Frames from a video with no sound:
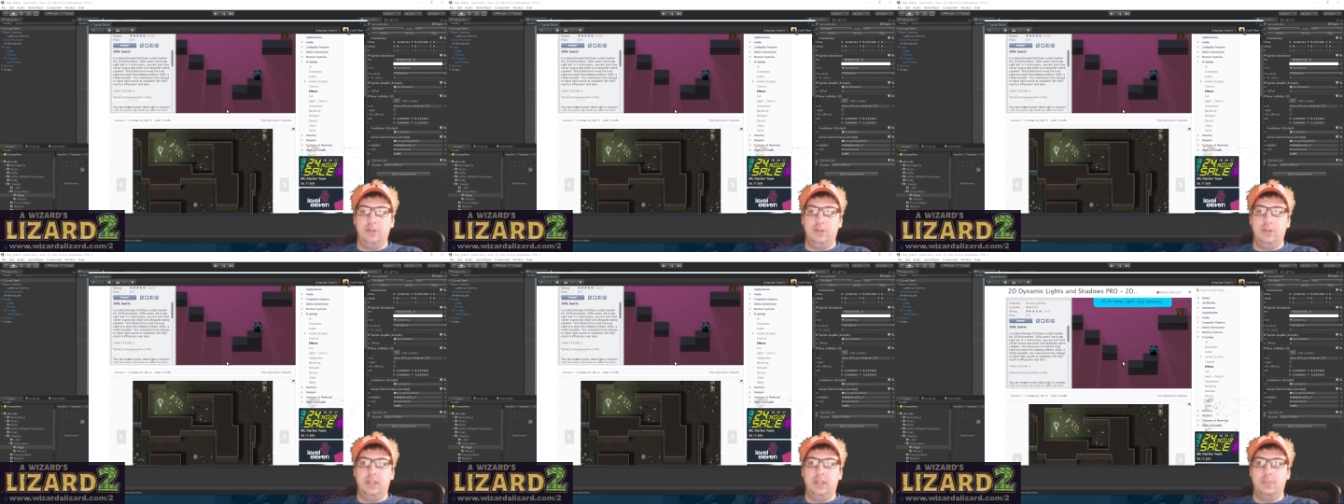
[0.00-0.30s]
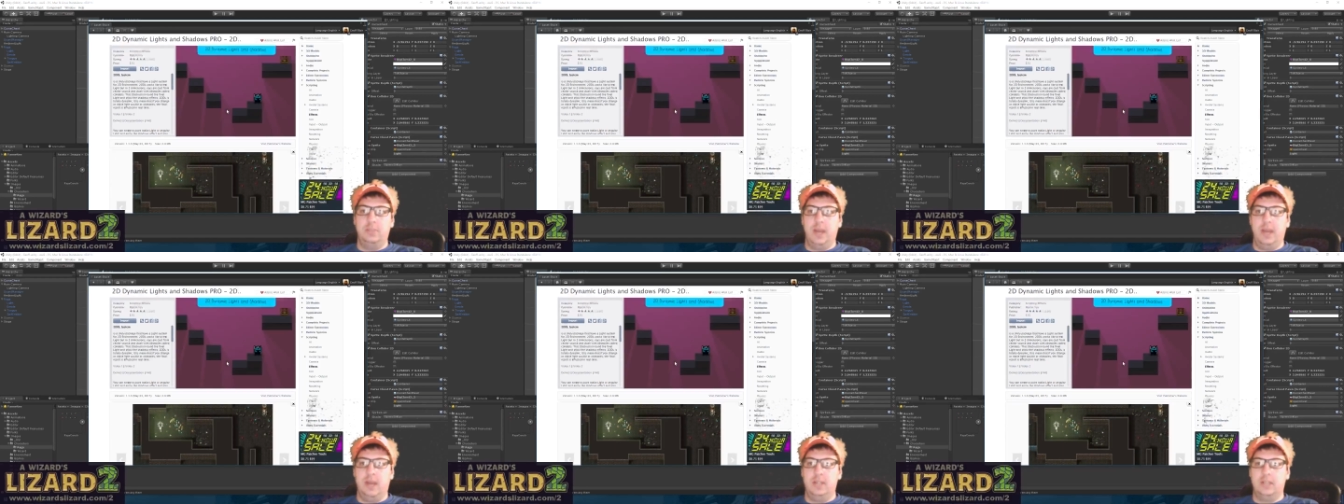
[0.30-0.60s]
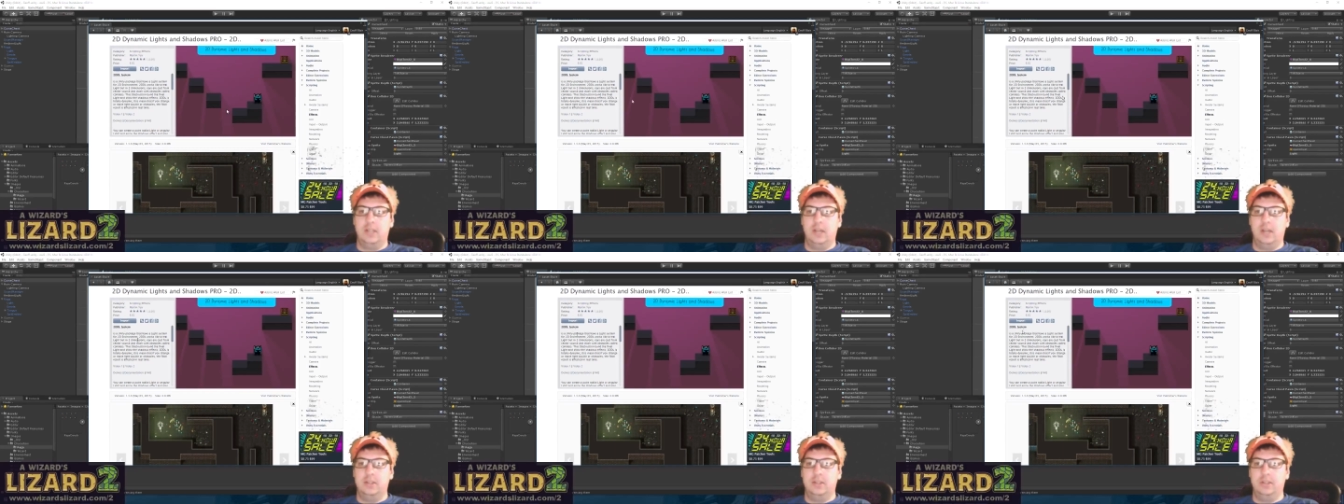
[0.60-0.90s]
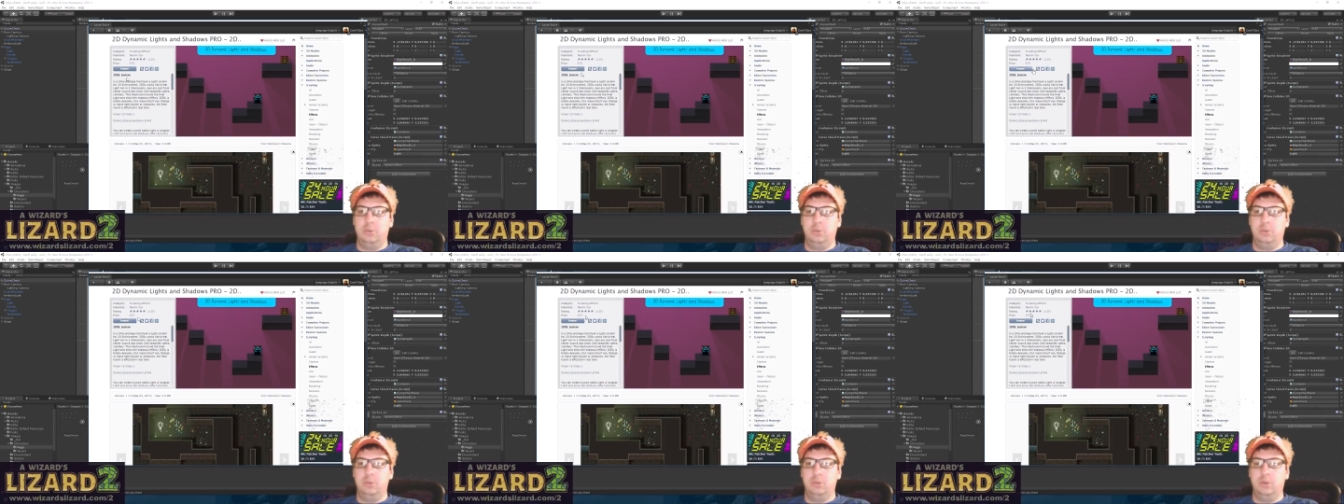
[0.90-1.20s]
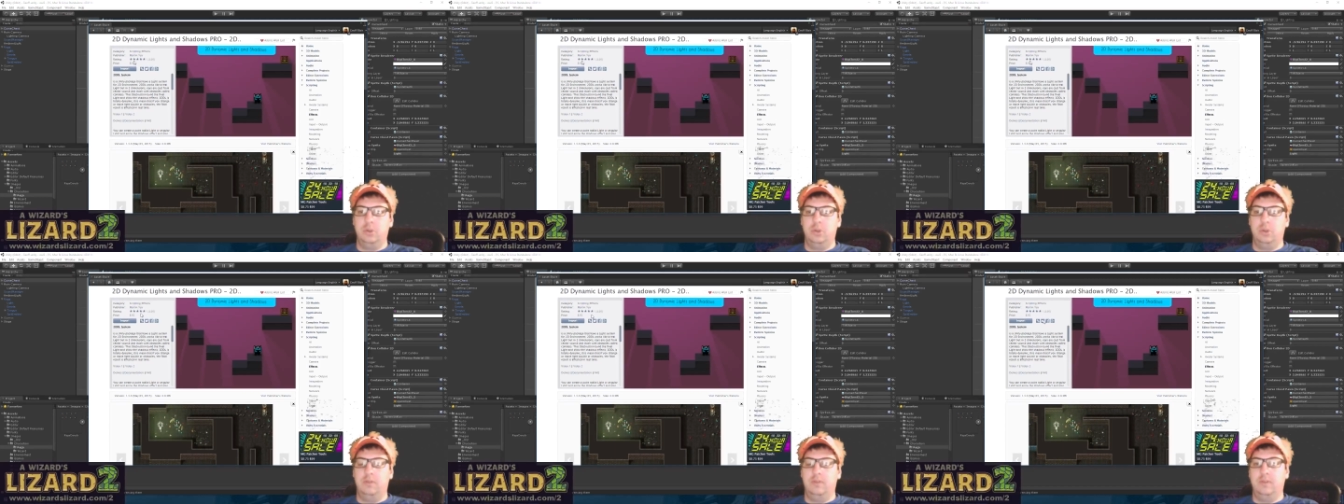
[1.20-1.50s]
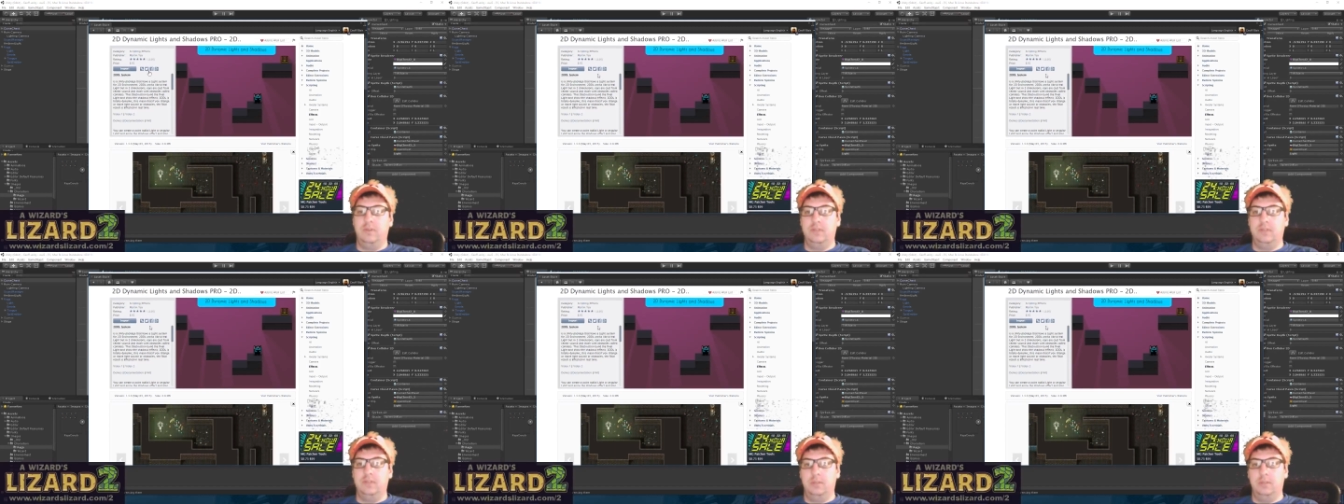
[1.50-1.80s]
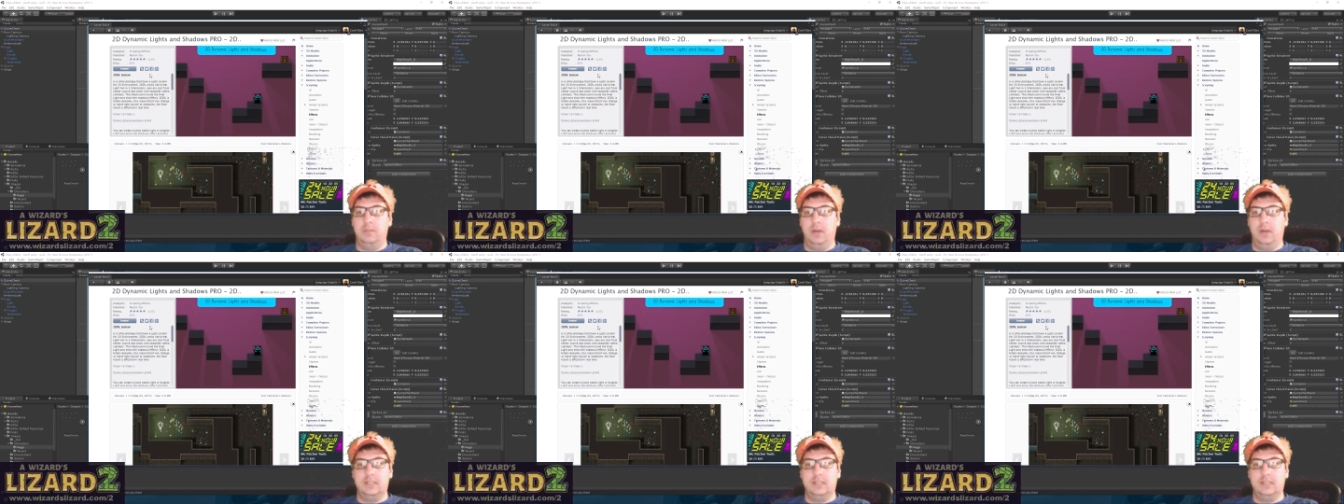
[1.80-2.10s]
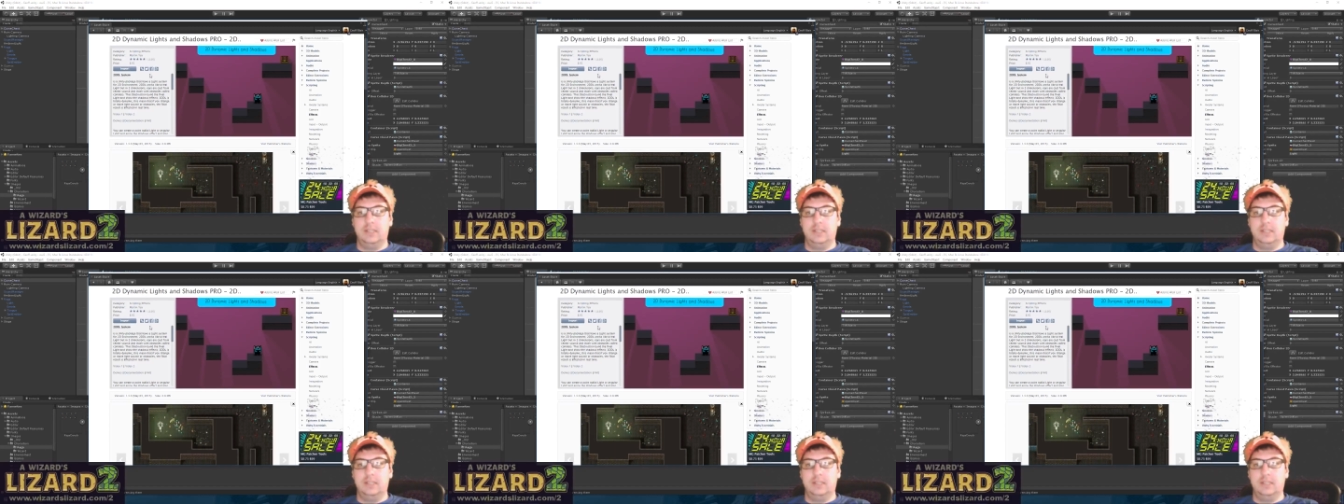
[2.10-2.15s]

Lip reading: this package out. This one was only 15 bucks.